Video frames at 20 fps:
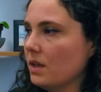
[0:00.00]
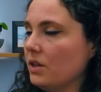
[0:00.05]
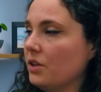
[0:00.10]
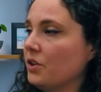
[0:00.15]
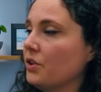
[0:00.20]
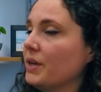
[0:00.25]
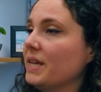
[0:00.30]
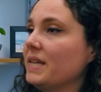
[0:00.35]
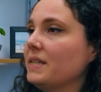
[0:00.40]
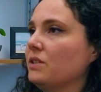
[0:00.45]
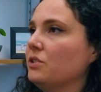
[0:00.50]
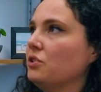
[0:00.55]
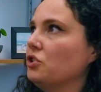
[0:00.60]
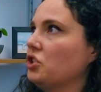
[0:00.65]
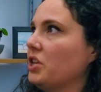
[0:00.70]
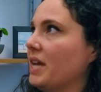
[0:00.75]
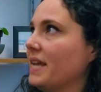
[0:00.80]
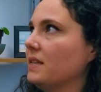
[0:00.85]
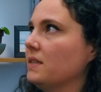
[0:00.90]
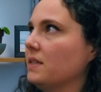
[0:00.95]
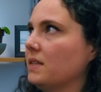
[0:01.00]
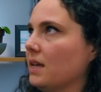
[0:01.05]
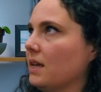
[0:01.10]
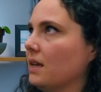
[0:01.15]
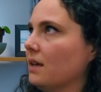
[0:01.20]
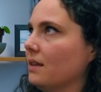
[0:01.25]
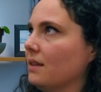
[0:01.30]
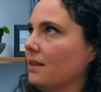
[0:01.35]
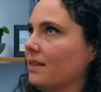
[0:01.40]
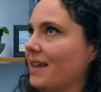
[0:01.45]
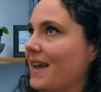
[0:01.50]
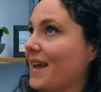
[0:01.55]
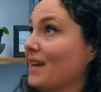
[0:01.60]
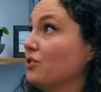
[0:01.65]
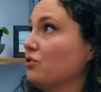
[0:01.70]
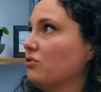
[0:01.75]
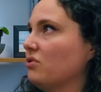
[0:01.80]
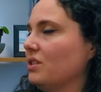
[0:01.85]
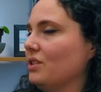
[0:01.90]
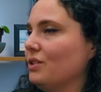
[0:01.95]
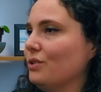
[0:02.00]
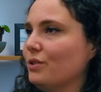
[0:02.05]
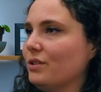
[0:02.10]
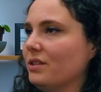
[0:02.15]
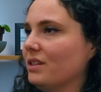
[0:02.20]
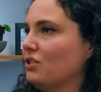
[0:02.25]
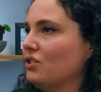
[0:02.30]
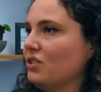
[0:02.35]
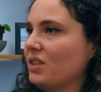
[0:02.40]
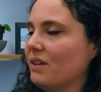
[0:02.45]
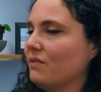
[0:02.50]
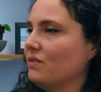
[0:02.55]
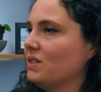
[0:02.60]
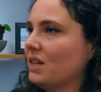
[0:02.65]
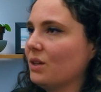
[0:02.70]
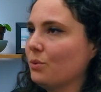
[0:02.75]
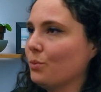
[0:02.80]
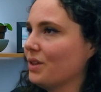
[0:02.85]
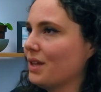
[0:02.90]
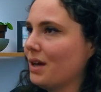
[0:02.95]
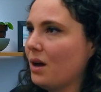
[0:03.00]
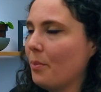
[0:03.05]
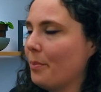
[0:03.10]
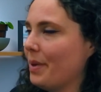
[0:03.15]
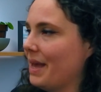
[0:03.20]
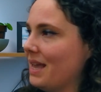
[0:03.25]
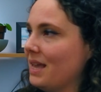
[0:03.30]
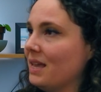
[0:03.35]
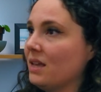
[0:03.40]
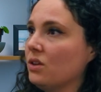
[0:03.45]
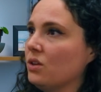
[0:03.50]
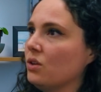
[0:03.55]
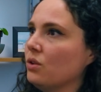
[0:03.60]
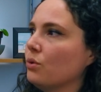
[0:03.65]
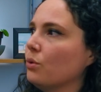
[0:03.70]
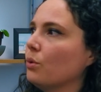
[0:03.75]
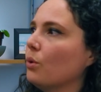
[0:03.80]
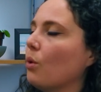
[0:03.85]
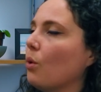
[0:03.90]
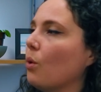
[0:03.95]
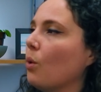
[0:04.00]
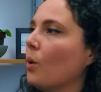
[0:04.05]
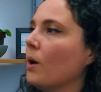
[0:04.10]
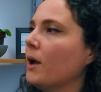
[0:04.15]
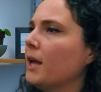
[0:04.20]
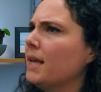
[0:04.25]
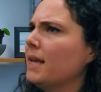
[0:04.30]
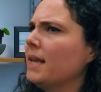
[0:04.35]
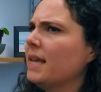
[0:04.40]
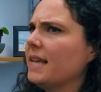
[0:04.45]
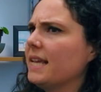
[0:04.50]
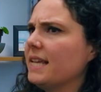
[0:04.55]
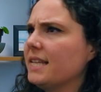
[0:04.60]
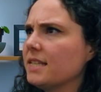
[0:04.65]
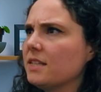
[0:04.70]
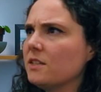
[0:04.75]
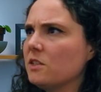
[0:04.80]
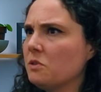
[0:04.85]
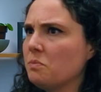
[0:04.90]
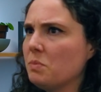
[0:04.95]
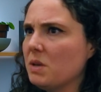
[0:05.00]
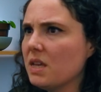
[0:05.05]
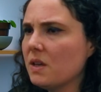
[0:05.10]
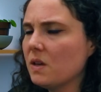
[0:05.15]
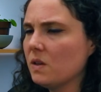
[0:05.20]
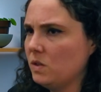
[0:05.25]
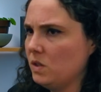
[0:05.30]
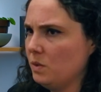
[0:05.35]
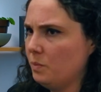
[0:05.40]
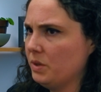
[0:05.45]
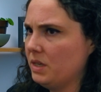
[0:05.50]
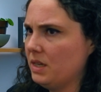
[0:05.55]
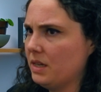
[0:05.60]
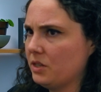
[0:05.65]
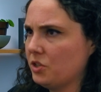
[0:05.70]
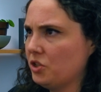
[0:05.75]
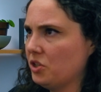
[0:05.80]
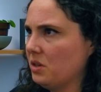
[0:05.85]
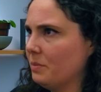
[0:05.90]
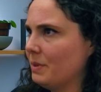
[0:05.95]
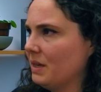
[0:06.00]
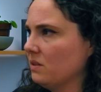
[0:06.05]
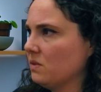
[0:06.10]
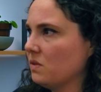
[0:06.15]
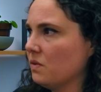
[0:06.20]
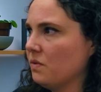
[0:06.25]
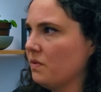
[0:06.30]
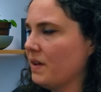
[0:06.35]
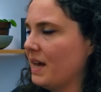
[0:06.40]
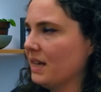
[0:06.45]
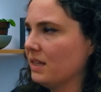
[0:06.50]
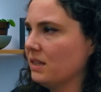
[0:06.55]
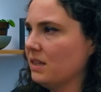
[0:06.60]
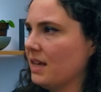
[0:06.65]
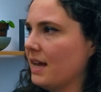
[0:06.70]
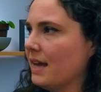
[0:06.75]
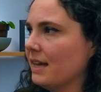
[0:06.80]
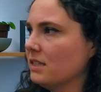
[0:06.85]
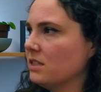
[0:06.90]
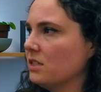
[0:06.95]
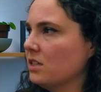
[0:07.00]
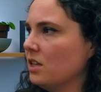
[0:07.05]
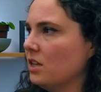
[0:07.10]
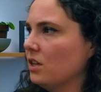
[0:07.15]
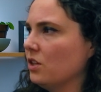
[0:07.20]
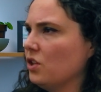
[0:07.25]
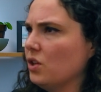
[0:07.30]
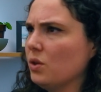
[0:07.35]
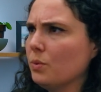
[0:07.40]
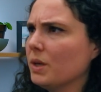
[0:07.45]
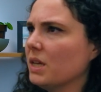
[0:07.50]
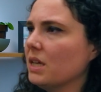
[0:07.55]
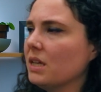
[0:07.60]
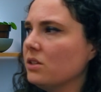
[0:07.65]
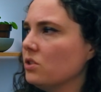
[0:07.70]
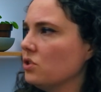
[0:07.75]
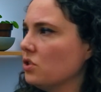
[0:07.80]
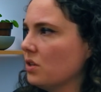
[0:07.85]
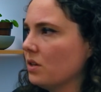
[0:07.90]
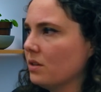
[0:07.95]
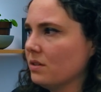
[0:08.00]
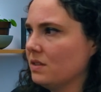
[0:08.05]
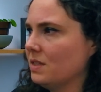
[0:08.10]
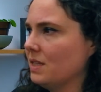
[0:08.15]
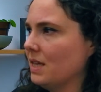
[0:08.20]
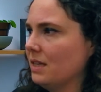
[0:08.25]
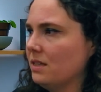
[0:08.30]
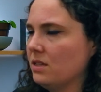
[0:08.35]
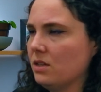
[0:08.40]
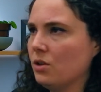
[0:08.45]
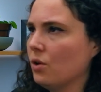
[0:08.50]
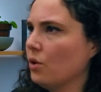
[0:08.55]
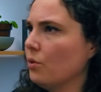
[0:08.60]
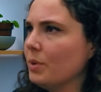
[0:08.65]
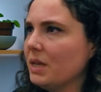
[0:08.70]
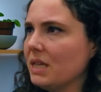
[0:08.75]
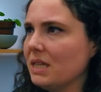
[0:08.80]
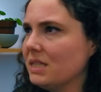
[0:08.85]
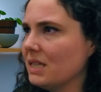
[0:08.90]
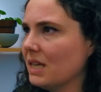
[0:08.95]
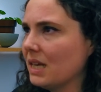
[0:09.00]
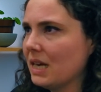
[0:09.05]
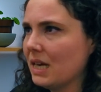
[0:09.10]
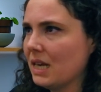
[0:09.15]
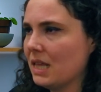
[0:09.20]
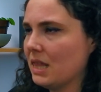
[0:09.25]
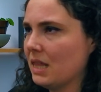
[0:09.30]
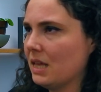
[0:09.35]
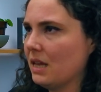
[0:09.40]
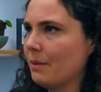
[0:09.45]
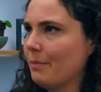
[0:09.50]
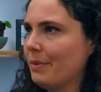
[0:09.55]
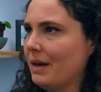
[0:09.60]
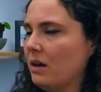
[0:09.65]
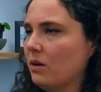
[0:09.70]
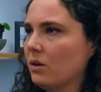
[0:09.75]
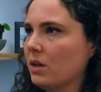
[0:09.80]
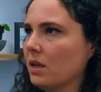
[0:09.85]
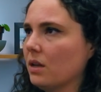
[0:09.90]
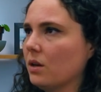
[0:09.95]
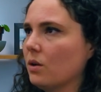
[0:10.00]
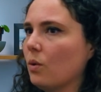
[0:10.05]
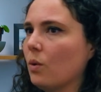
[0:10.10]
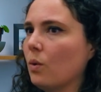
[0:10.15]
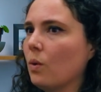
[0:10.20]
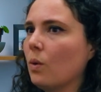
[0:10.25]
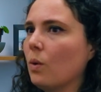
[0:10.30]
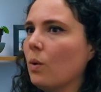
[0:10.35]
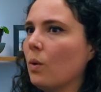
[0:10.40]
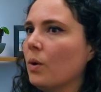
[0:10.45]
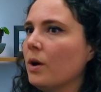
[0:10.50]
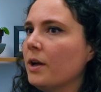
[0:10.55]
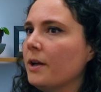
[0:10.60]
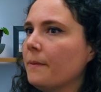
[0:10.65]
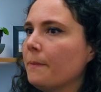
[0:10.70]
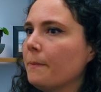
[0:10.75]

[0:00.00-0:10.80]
you know, isn't chasing the extra usage they've done without paying you, or isn't speaking to production about the fact that you were injured on set and nobody did anything about it, or